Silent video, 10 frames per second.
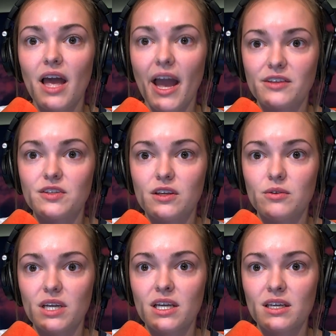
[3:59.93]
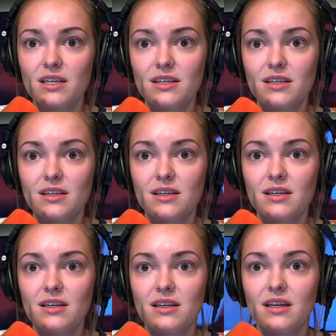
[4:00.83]
executing.
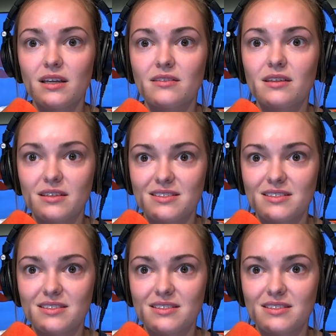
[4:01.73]
It's